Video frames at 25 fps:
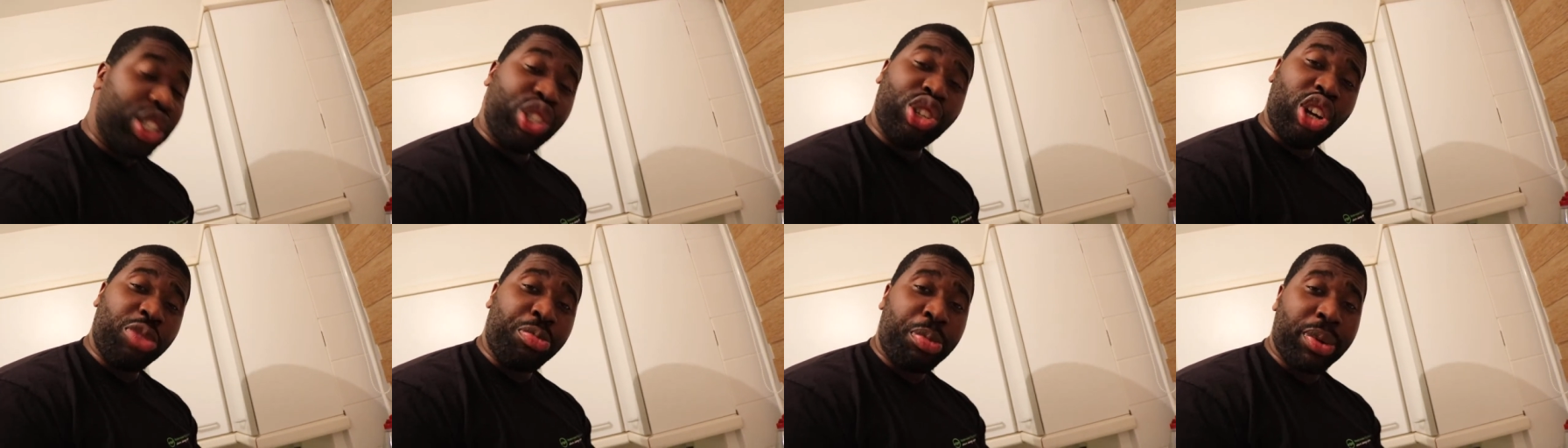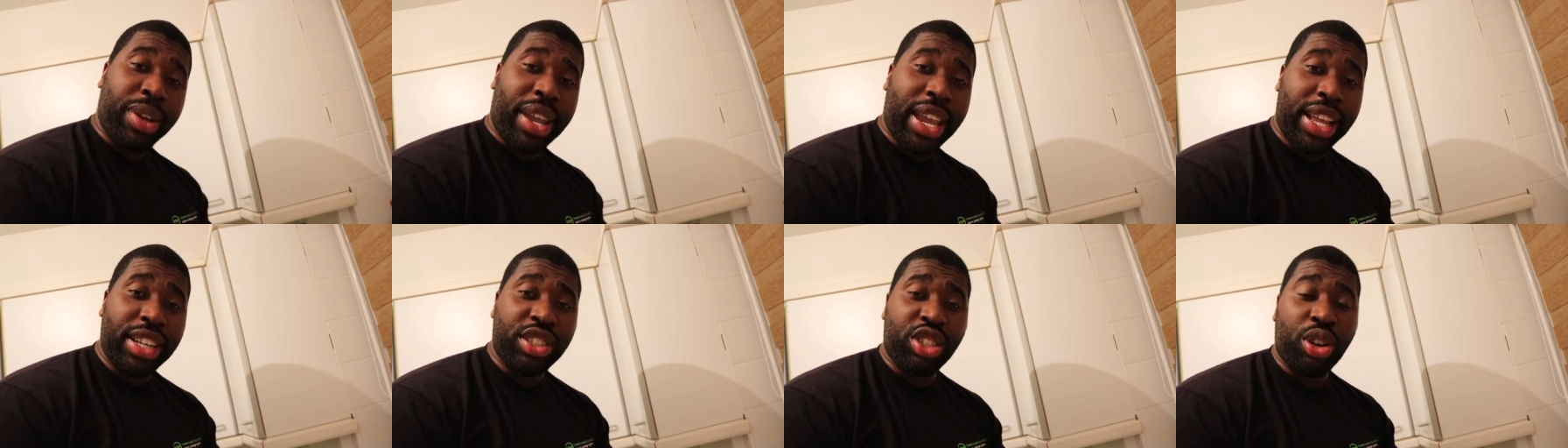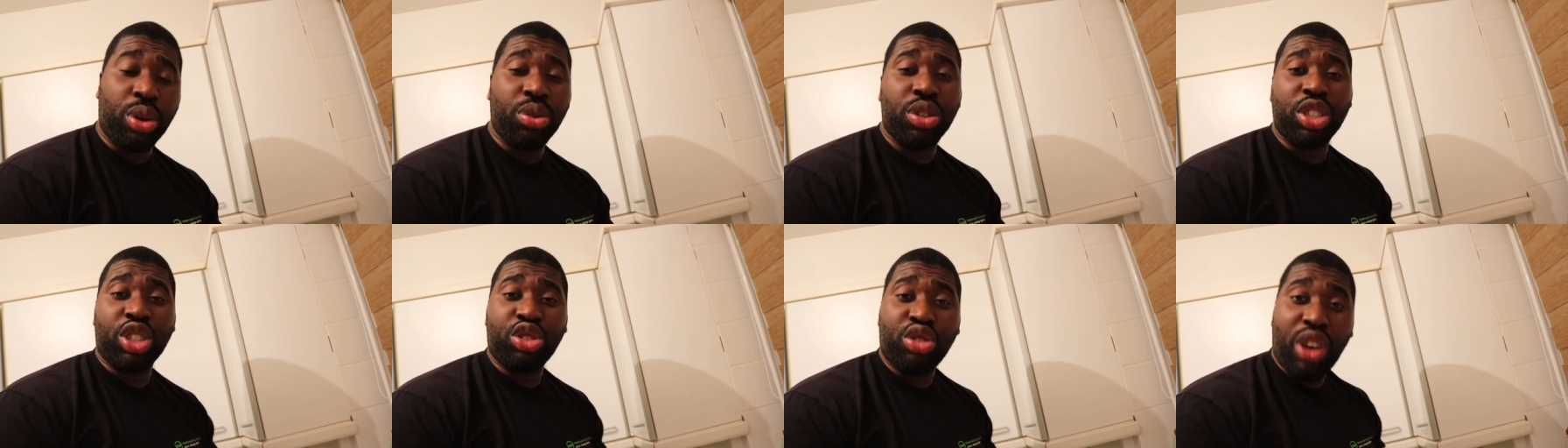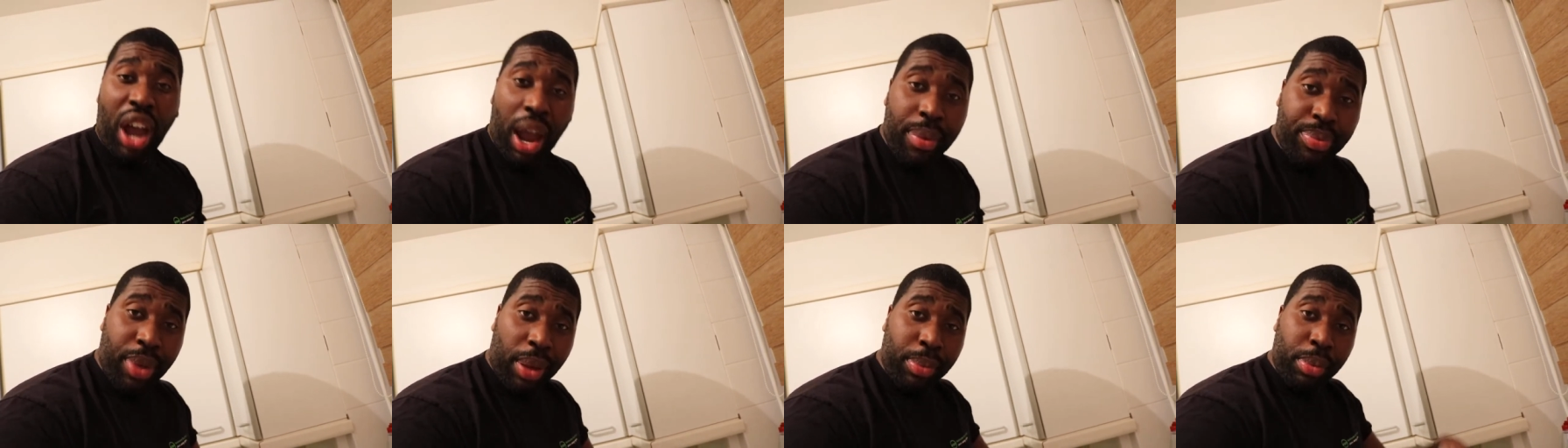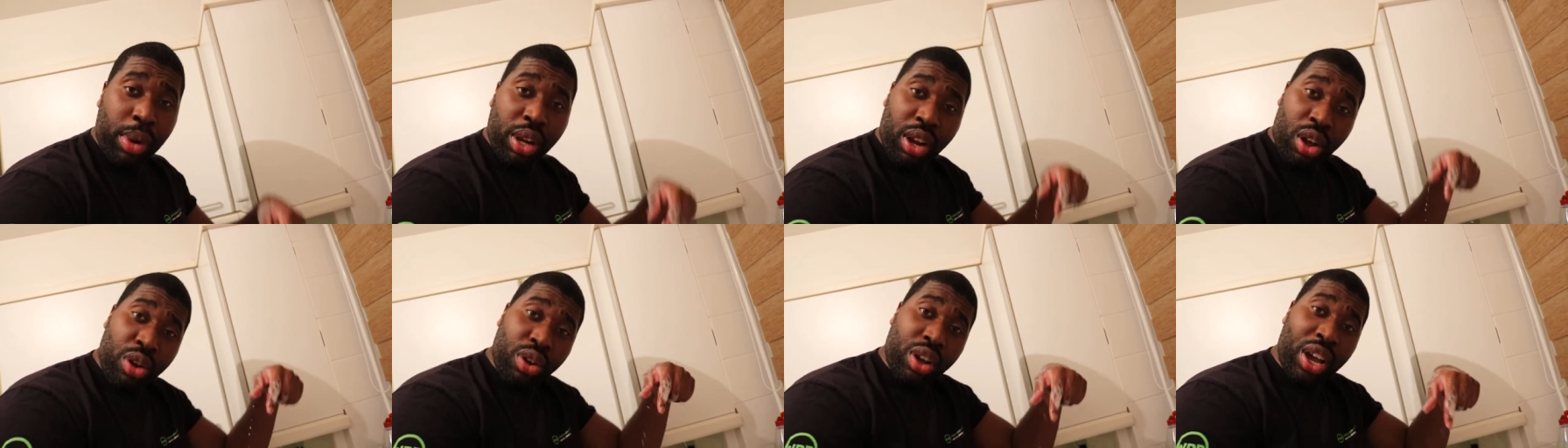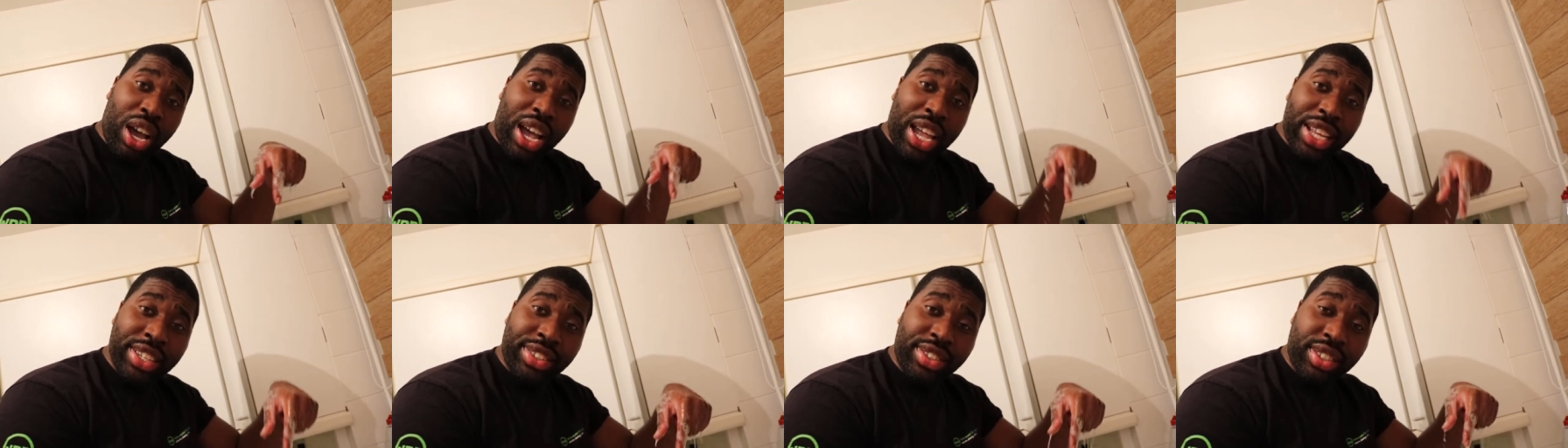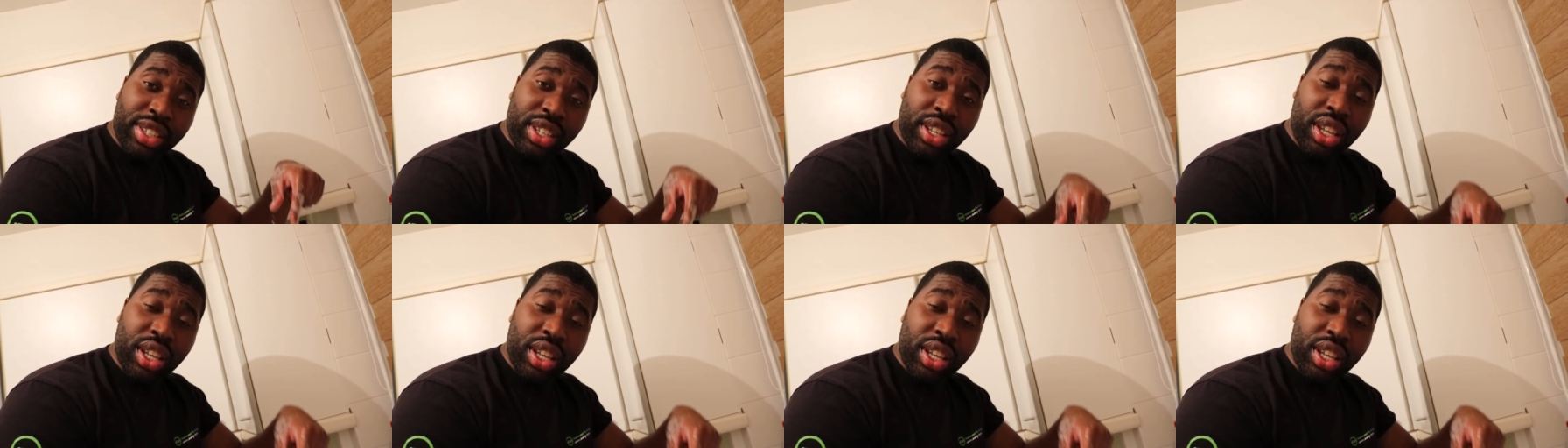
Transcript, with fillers: just beginning. So subscribe down below, guys.